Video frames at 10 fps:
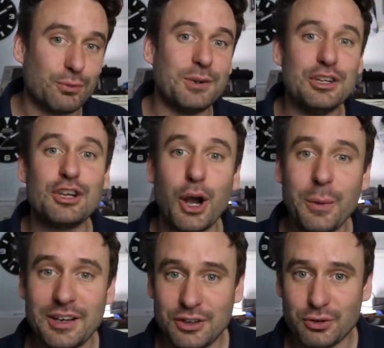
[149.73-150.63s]
When you go
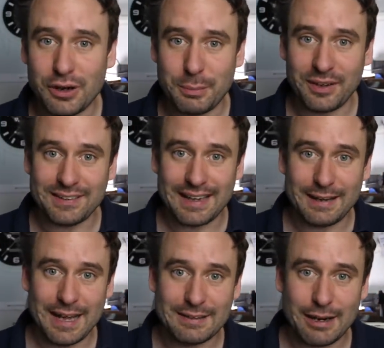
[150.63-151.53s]
in, you're trying to put your
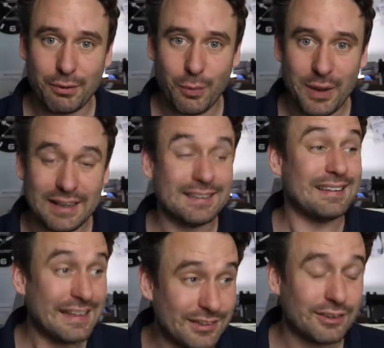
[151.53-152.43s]
name down on the waitlist,
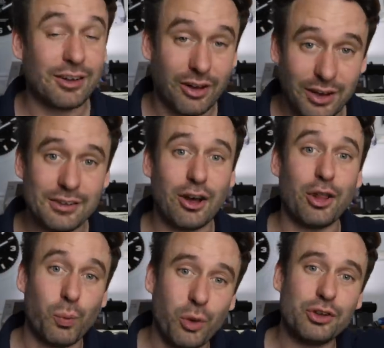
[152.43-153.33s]
these guys are
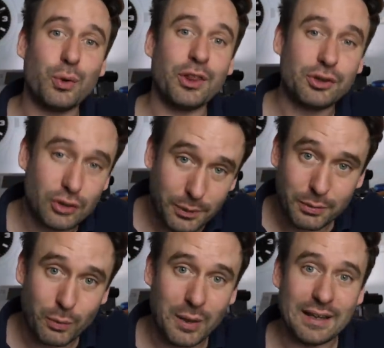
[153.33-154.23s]
the ones who are at the top of
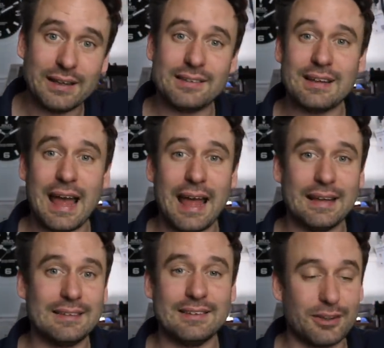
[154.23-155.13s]
the waitlist,
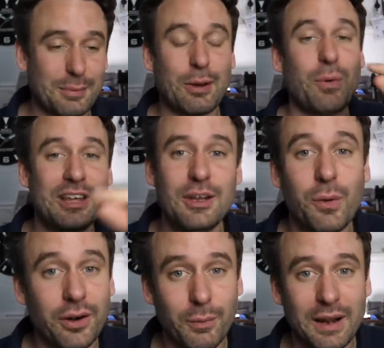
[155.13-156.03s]
and doesn't matter where you
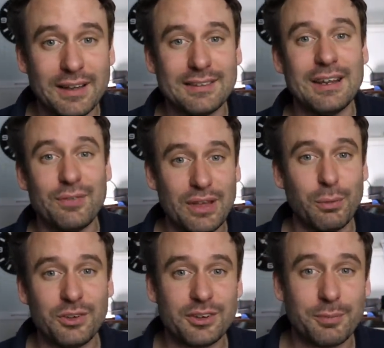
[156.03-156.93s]
are on a waitlist, if they
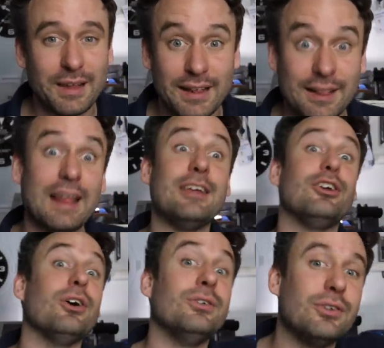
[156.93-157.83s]
want something, they
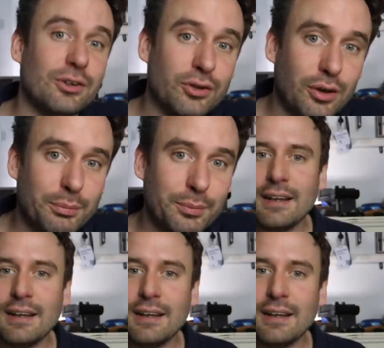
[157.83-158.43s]
go to the top.